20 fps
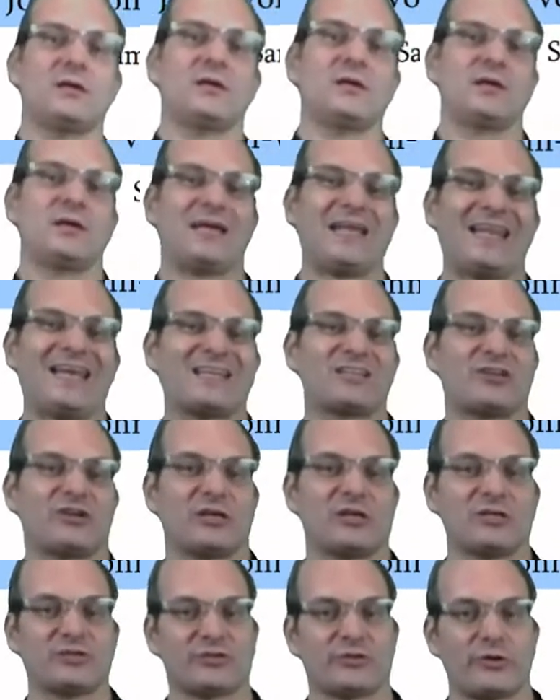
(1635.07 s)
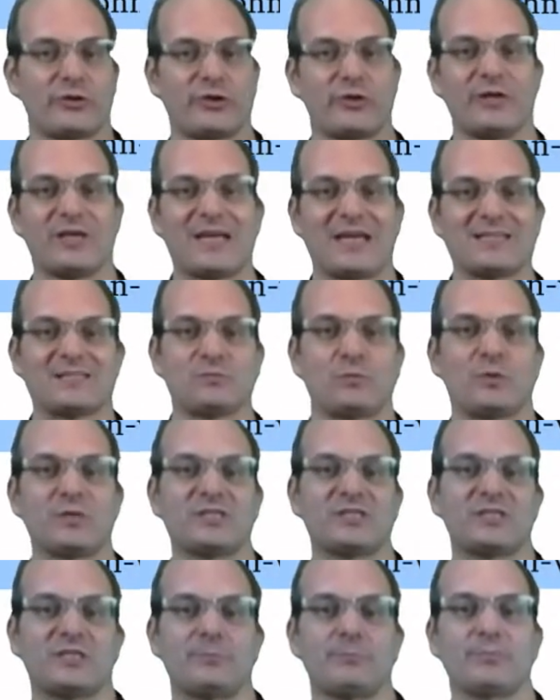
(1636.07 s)
electrical circuit, as one
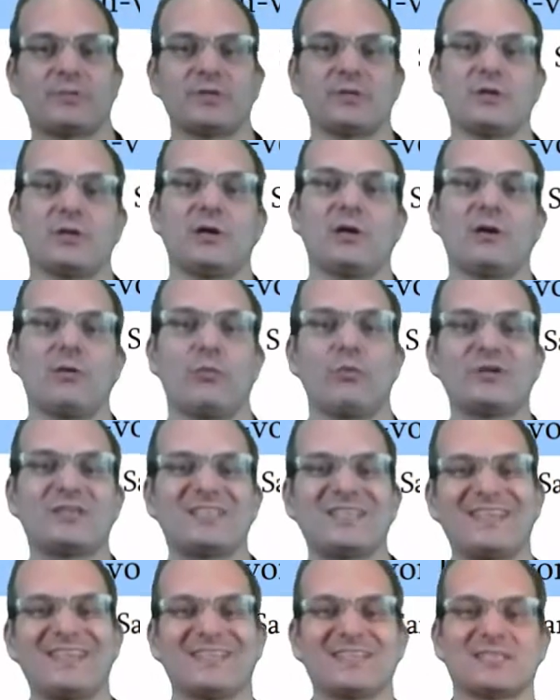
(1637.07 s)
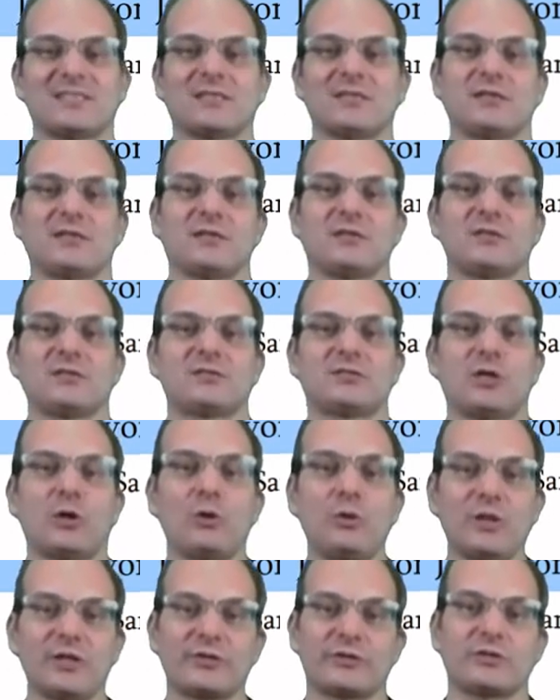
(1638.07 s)
chip, which is
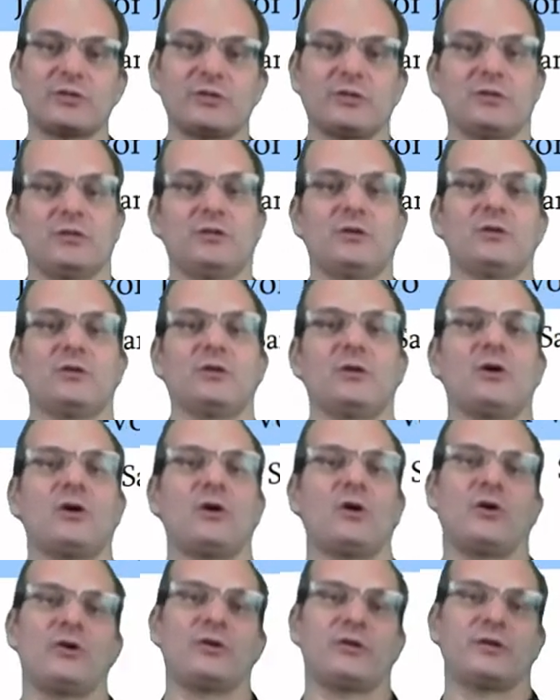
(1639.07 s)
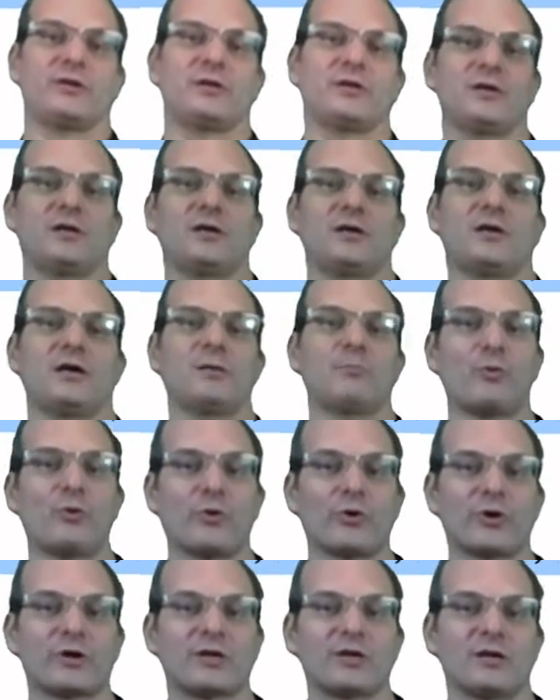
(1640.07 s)
soldered on a
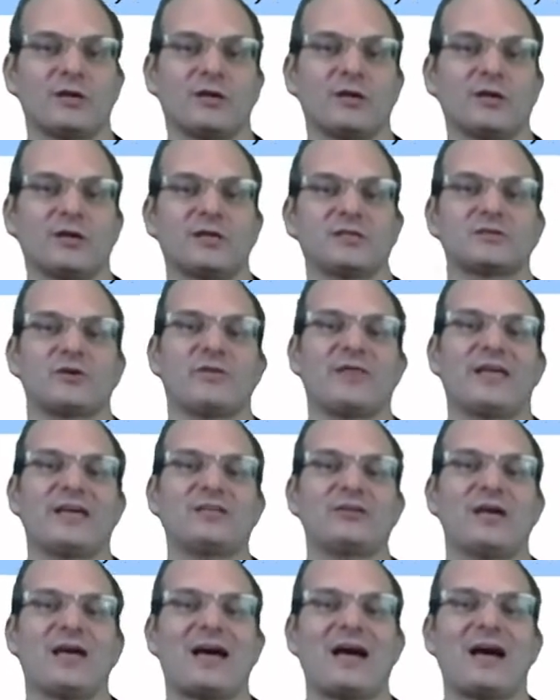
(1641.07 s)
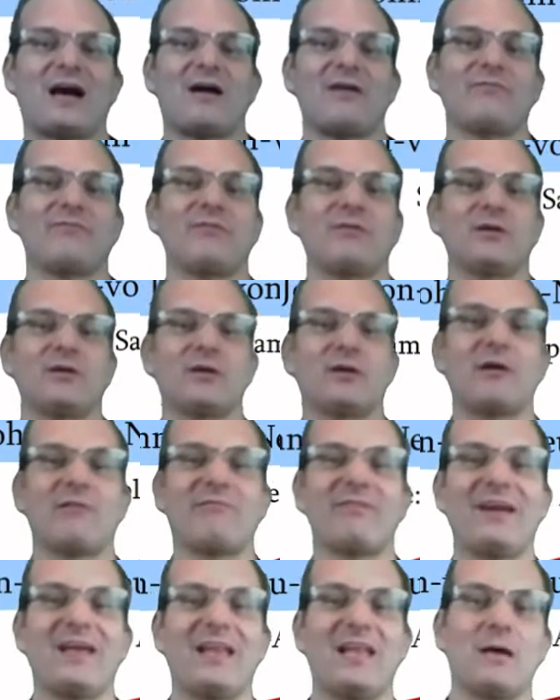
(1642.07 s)
board, so that you have
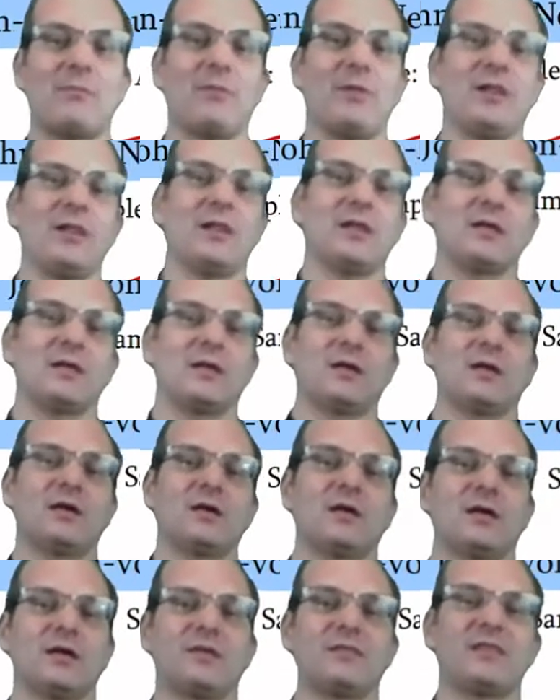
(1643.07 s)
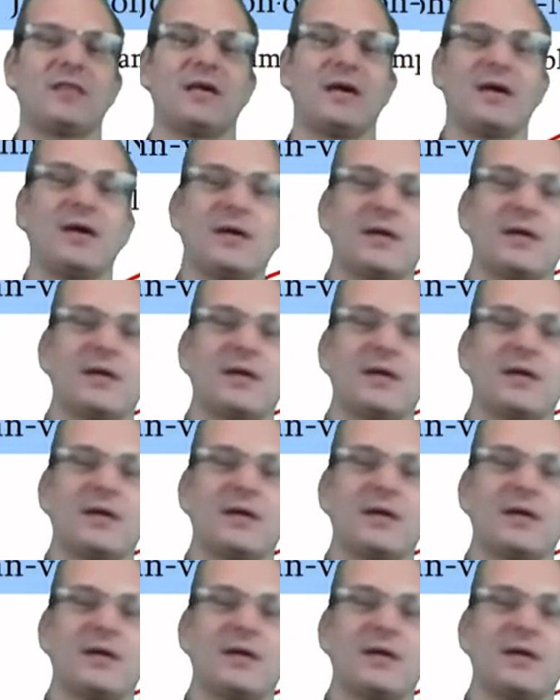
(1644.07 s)
available the